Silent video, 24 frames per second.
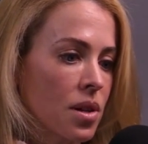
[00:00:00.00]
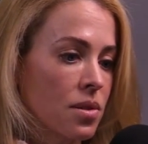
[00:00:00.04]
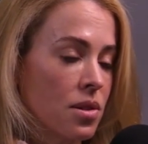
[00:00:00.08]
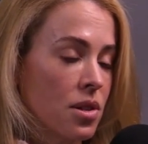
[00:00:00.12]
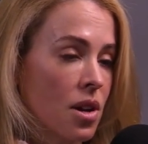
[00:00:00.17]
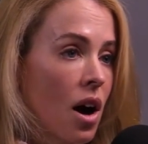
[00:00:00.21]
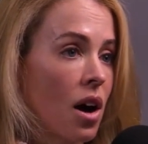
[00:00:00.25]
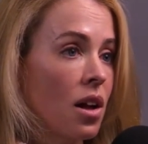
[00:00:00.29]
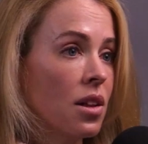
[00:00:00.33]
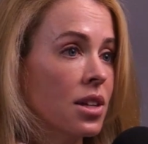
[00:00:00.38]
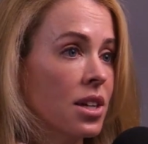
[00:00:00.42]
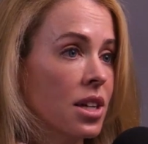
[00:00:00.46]

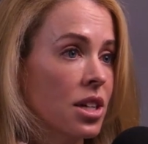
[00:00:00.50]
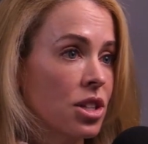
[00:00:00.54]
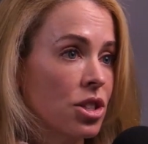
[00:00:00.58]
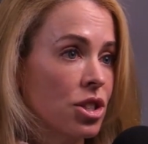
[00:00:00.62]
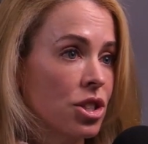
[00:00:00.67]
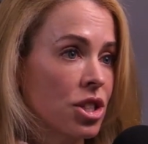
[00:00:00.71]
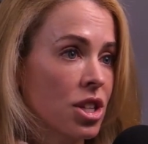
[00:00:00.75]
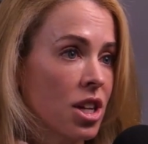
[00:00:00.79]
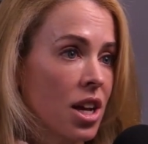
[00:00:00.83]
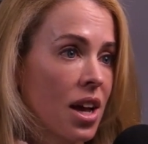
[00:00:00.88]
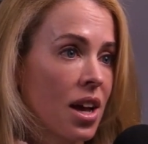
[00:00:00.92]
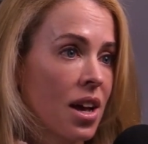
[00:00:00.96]

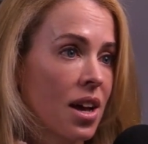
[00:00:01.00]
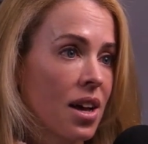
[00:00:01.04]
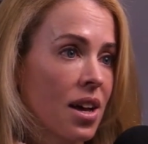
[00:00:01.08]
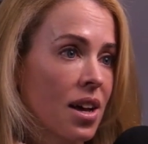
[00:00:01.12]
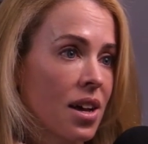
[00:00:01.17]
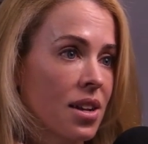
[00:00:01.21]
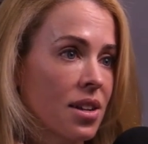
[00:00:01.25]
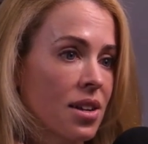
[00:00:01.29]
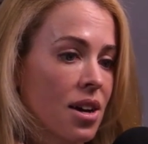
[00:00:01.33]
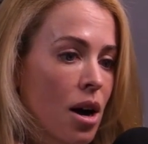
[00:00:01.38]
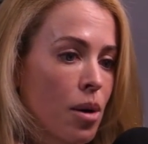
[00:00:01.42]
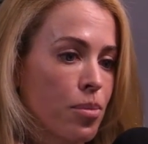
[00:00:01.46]
knowledge
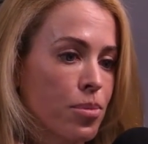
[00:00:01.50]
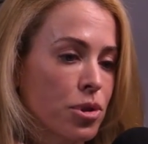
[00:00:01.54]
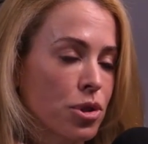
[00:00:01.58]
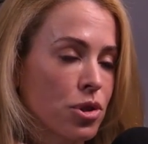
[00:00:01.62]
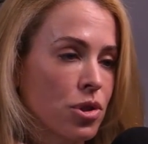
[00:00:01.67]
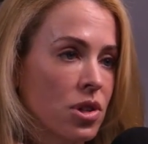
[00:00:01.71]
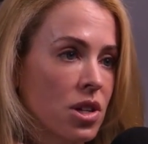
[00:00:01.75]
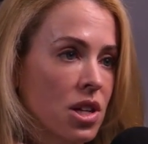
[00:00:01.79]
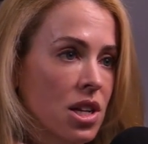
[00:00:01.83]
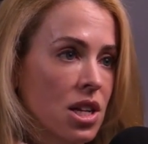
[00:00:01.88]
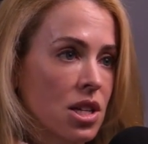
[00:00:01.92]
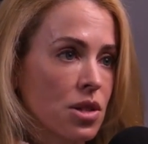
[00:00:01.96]
and
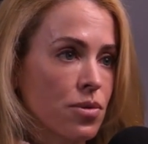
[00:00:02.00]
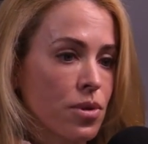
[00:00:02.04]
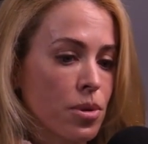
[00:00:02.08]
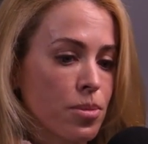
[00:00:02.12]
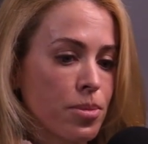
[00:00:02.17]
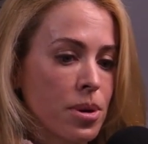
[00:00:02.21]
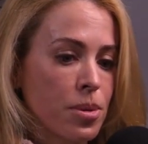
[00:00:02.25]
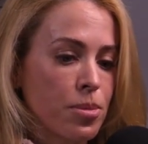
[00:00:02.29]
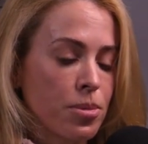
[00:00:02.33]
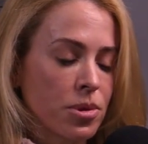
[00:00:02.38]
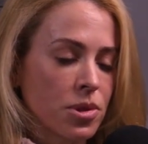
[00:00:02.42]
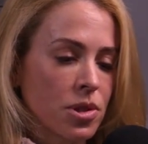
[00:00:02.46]
opportunities for
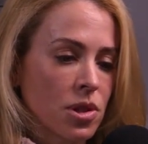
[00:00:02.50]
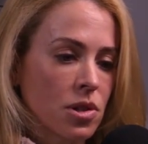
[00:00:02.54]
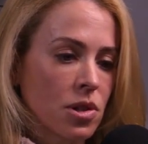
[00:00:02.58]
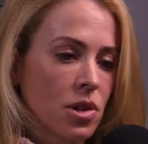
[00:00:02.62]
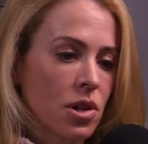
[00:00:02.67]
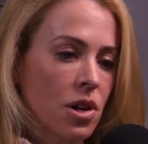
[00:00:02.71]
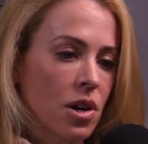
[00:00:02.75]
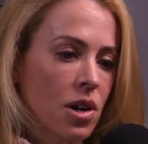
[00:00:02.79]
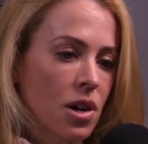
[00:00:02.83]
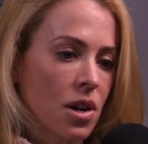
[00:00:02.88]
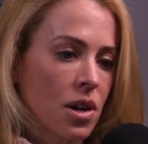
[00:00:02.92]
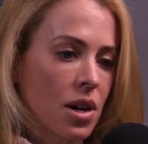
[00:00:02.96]
people to
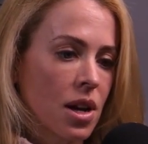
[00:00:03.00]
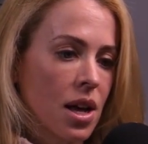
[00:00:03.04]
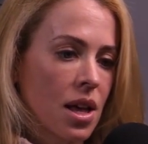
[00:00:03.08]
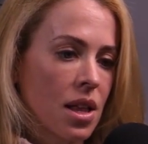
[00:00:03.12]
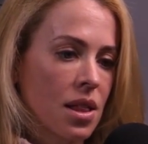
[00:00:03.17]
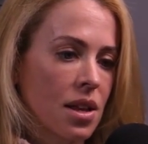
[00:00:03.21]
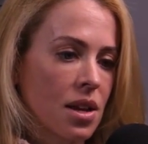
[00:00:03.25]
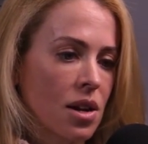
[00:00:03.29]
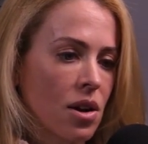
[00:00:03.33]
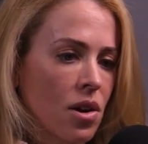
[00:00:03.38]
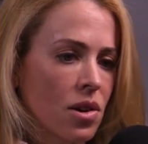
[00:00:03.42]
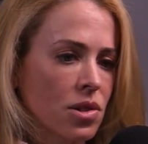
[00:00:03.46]
learn,
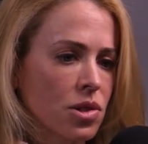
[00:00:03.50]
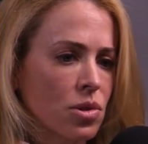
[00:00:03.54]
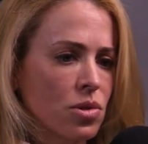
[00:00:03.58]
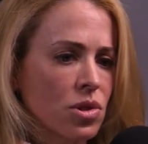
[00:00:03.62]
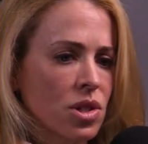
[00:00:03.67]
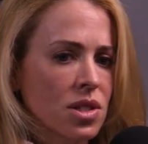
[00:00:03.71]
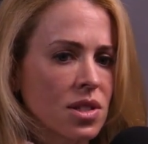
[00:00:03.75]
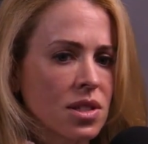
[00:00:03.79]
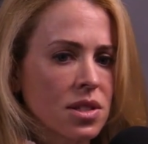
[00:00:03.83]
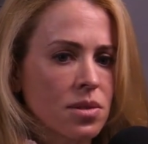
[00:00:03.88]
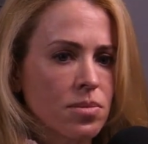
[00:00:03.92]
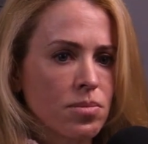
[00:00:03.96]
and then also
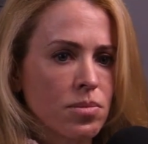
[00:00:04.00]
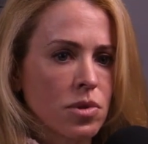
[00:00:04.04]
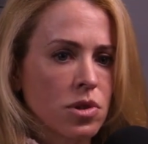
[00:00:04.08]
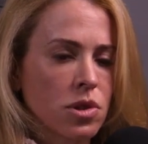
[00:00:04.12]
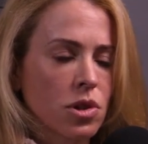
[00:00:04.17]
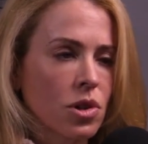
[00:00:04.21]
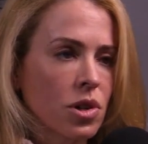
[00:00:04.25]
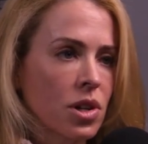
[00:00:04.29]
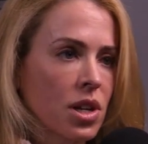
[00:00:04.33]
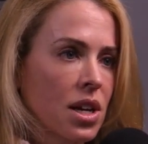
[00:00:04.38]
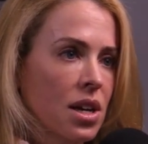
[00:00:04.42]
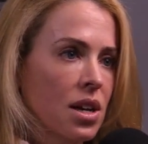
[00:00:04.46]
just
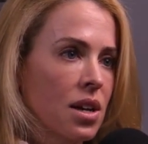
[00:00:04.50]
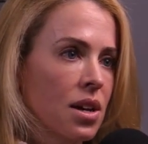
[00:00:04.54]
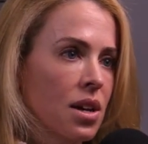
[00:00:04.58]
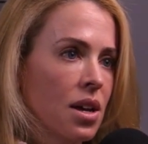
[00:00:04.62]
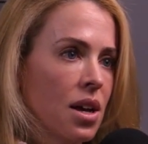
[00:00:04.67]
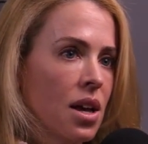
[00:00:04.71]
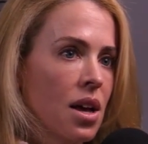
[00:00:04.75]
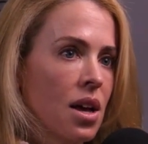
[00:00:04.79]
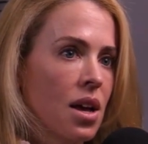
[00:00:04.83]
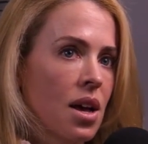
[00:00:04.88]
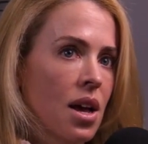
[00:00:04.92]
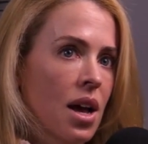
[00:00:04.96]
learning